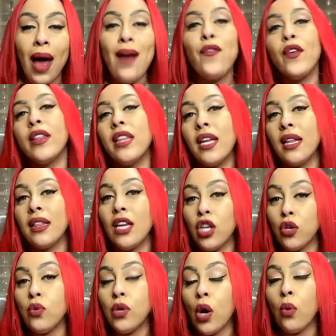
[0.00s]
everything that
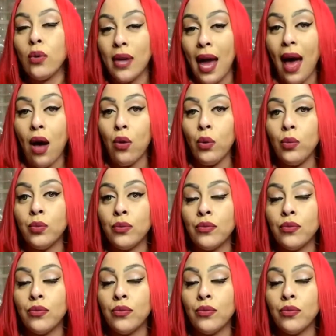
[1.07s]
you know now,